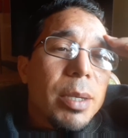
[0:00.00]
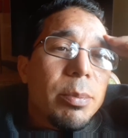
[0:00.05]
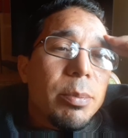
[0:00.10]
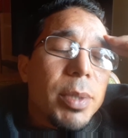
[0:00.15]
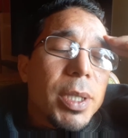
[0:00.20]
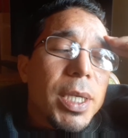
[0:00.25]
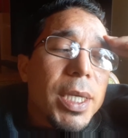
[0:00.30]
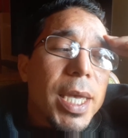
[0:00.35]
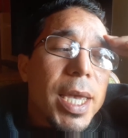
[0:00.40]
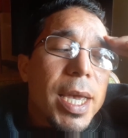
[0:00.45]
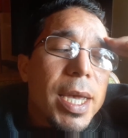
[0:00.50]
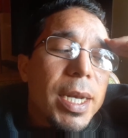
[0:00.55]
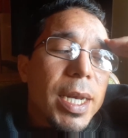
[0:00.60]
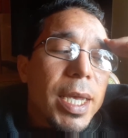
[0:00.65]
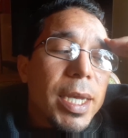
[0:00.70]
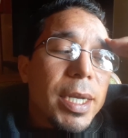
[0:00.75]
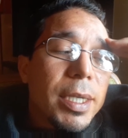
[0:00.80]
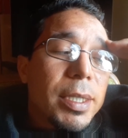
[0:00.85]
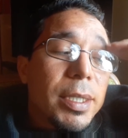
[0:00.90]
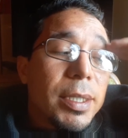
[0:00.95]
but yeah,
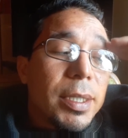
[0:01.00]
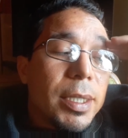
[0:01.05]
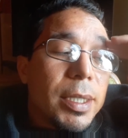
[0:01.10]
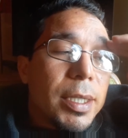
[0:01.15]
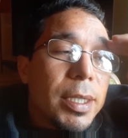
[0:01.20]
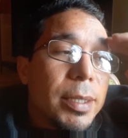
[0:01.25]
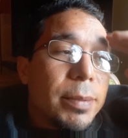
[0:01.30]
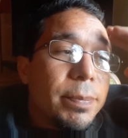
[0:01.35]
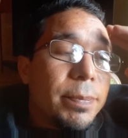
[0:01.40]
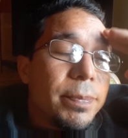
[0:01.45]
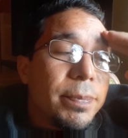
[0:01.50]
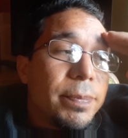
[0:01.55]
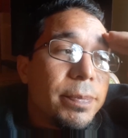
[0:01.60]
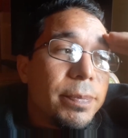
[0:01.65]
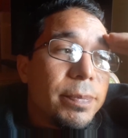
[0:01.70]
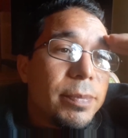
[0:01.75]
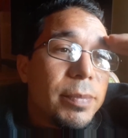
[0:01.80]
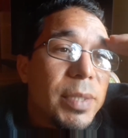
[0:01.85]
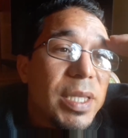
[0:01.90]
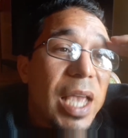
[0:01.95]
like
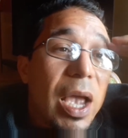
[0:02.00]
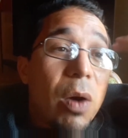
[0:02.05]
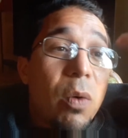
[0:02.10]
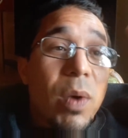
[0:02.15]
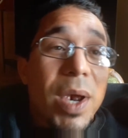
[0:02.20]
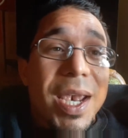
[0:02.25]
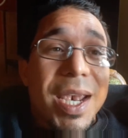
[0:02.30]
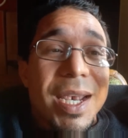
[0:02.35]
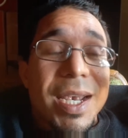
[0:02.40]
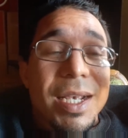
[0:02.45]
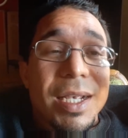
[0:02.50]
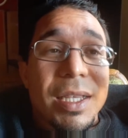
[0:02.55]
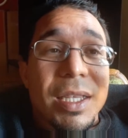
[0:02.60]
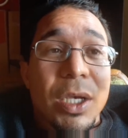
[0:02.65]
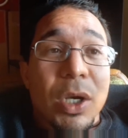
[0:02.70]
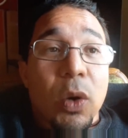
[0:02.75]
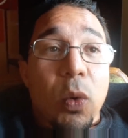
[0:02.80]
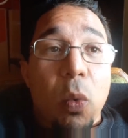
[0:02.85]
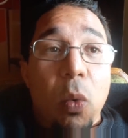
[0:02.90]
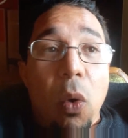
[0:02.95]
that way
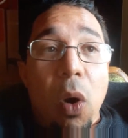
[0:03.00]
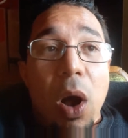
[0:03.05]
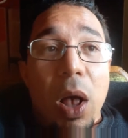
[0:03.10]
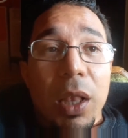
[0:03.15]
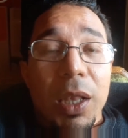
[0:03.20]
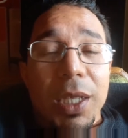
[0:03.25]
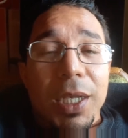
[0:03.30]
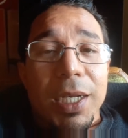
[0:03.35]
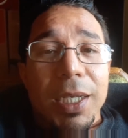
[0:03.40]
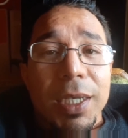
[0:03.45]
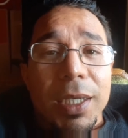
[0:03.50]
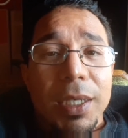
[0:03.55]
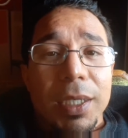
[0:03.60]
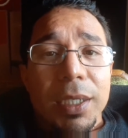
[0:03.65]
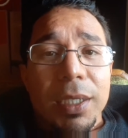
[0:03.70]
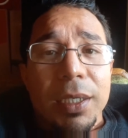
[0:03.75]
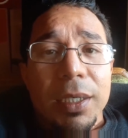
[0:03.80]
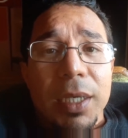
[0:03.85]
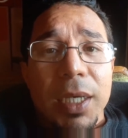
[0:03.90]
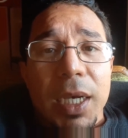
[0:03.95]
the
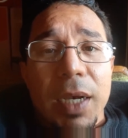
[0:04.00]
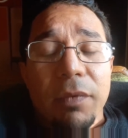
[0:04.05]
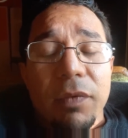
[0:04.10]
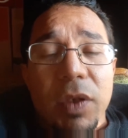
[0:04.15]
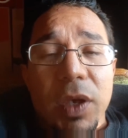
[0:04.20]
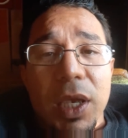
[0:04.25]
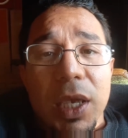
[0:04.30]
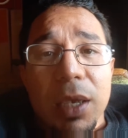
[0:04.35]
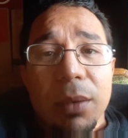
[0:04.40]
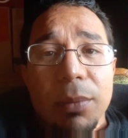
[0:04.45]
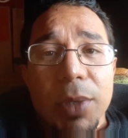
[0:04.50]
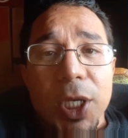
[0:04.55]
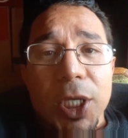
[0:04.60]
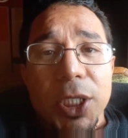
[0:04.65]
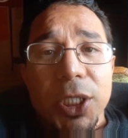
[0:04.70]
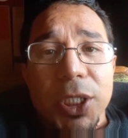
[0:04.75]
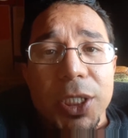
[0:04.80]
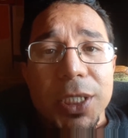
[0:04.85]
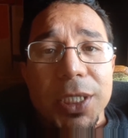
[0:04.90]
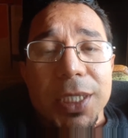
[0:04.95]
quality of the
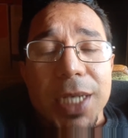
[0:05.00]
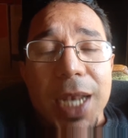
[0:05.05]
image is